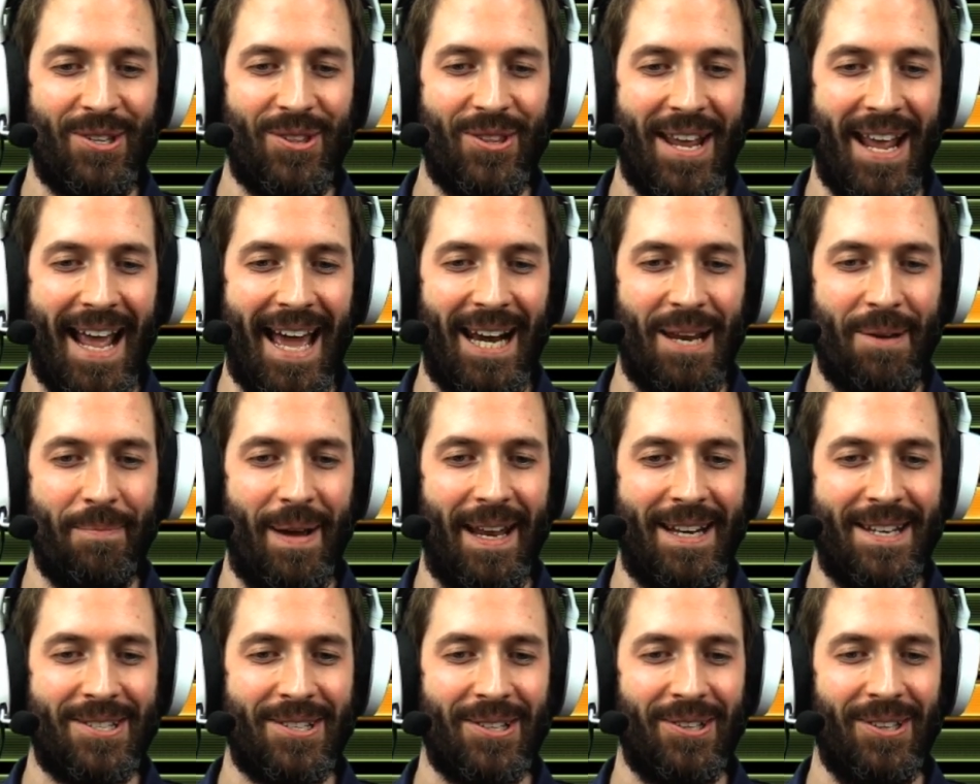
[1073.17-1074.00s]
the
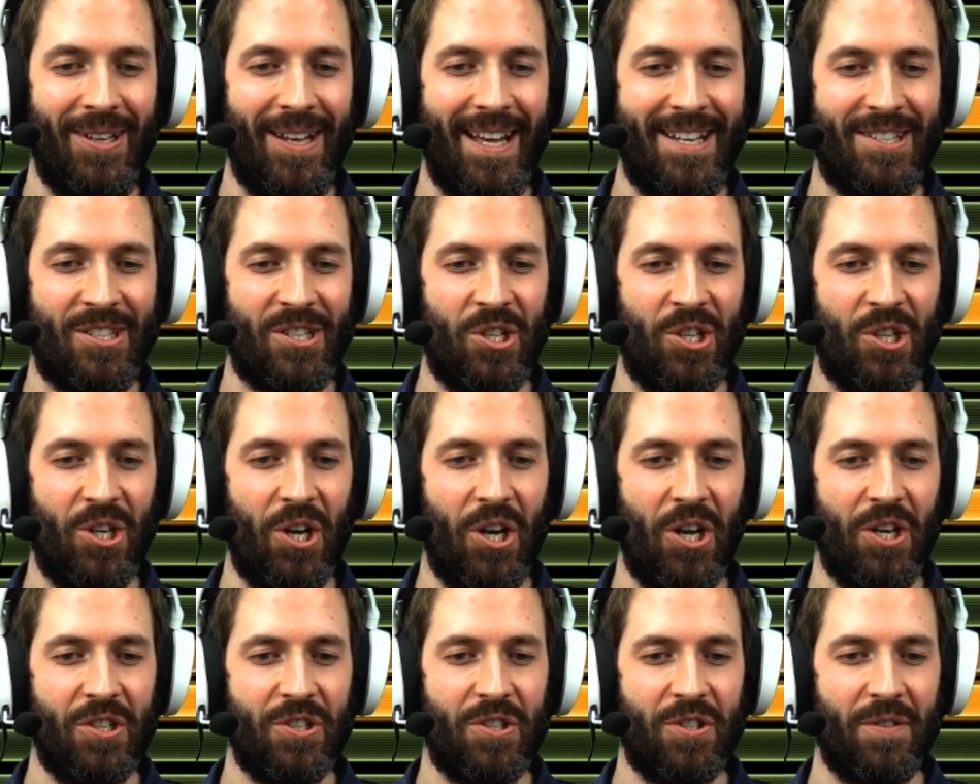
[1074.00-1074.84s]
elemental is
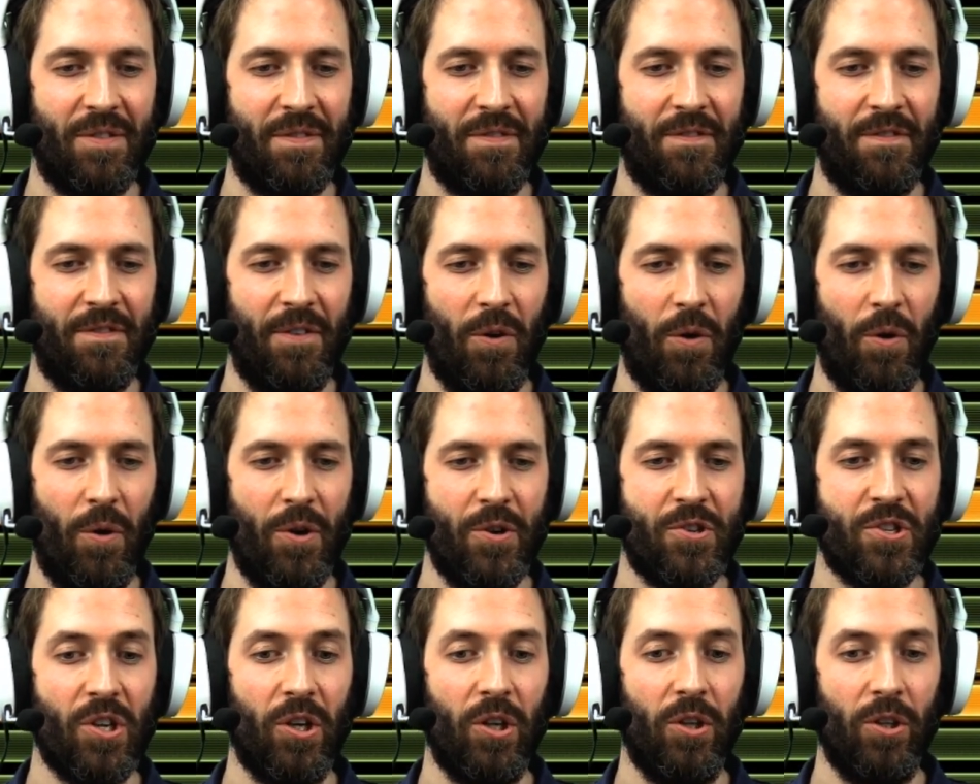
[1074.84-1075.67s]
cursed to
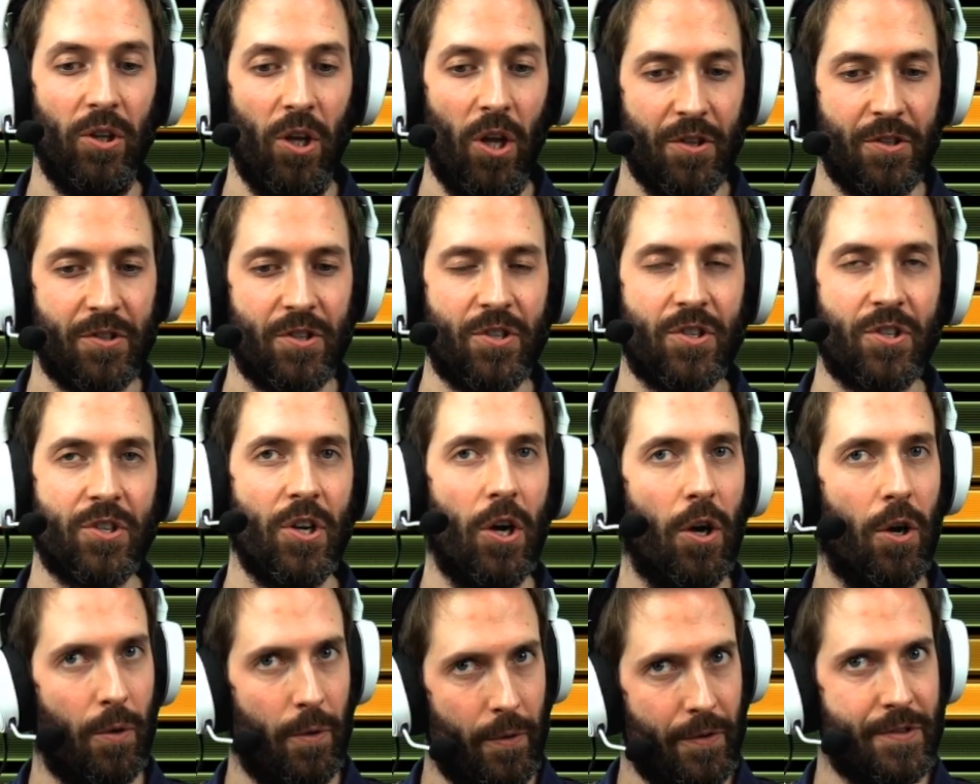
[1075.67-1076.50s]
forge lost
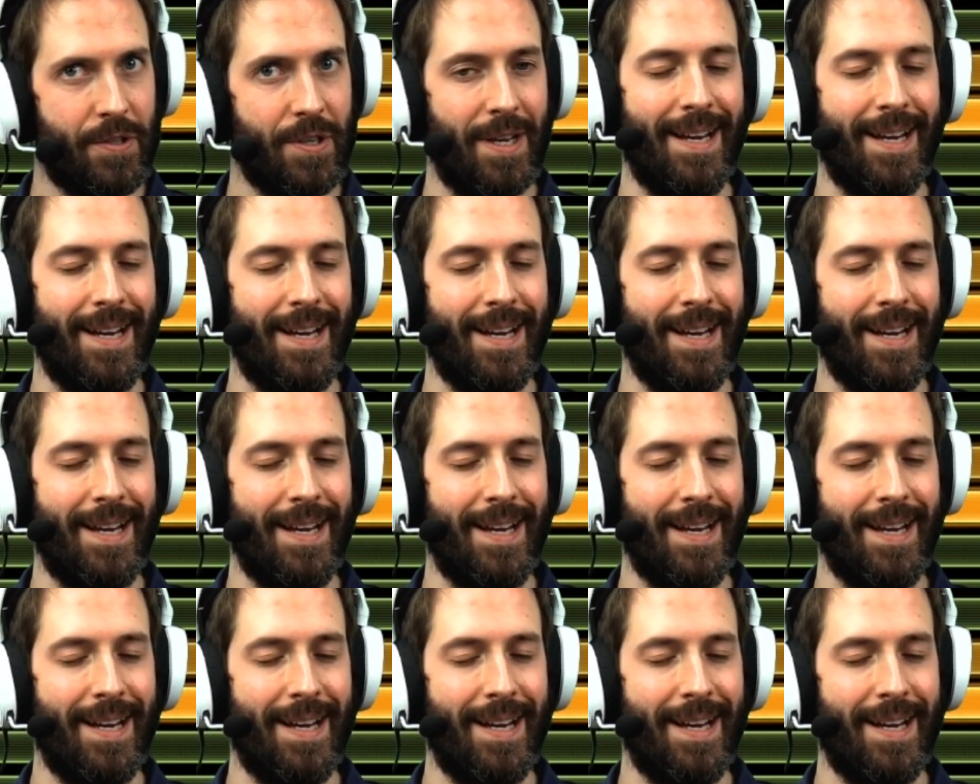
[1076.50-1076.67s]
souls.